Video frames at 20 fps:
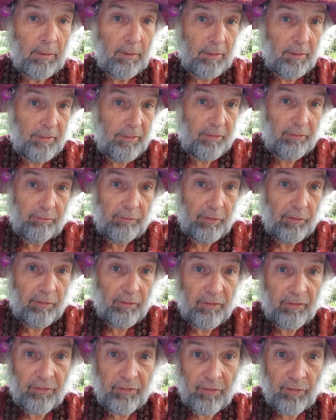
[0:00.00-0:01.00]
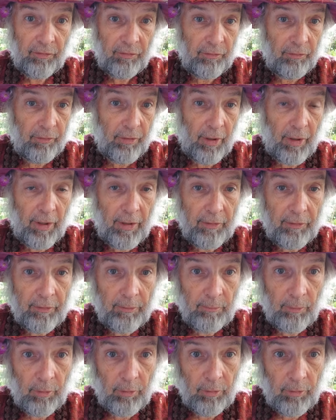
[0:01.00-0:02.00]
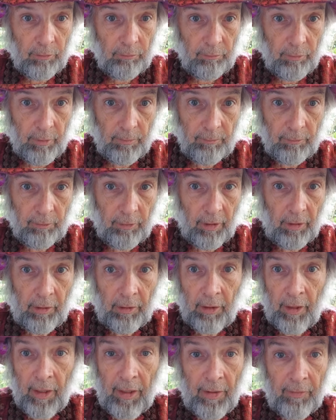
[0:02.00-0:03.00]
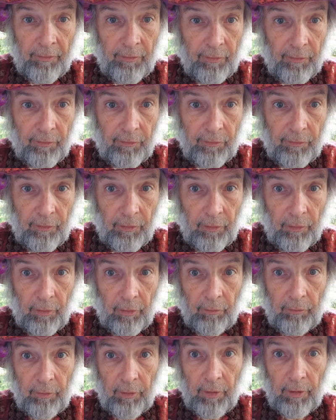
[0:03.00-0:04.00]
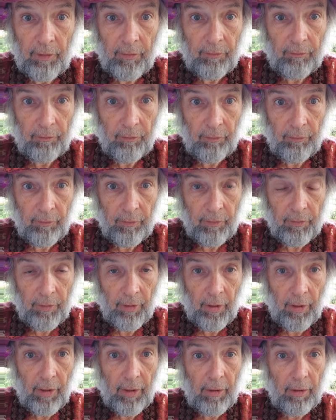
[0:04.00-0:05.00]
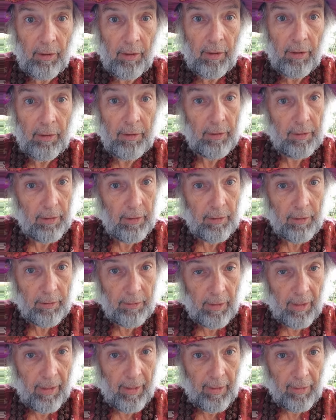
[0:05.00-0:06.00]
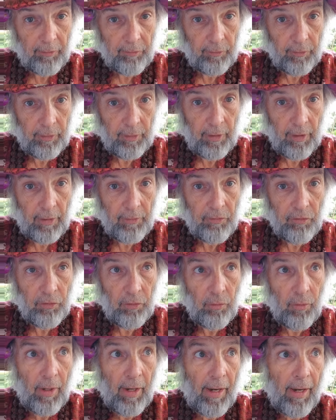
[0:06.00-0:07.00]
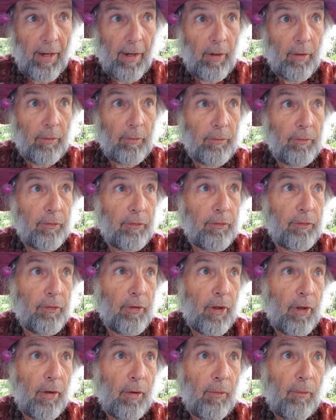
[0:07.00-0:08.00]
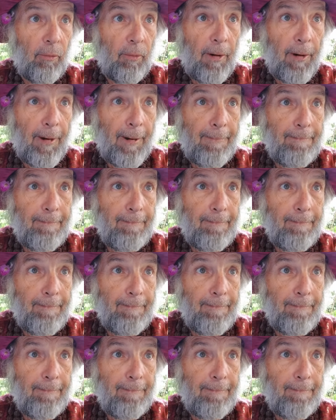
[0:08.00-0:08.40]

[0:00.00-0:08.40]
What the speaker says: He just wears a suit and tie and some horn-rimmed glasses, you know, to get through the day, and he can actually get you out. So,